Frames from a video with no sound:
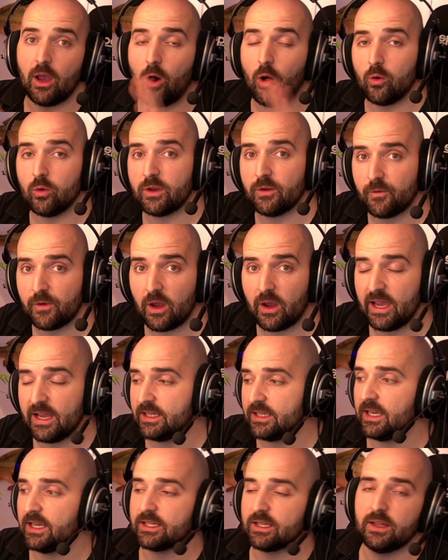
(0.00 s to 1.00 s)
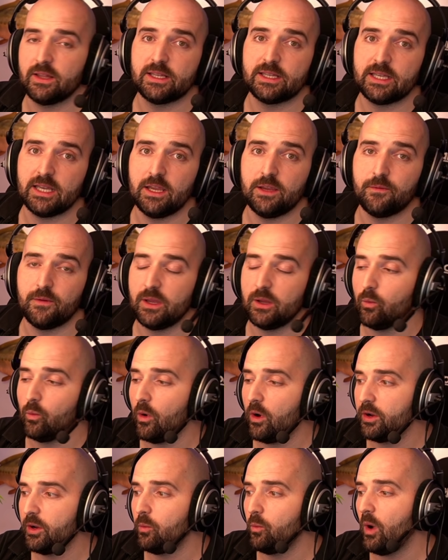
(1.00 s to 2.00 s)
older VR headsets like the
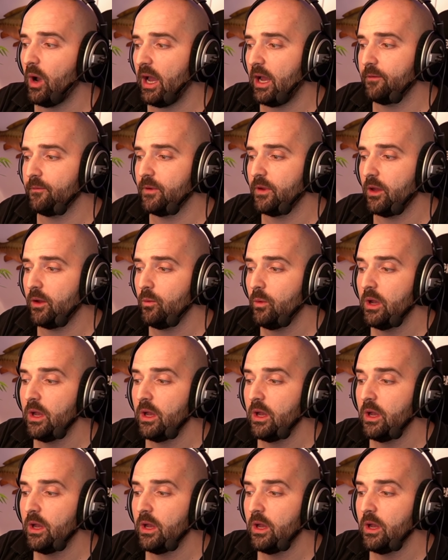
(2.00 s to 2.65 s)
CV1 and what have you.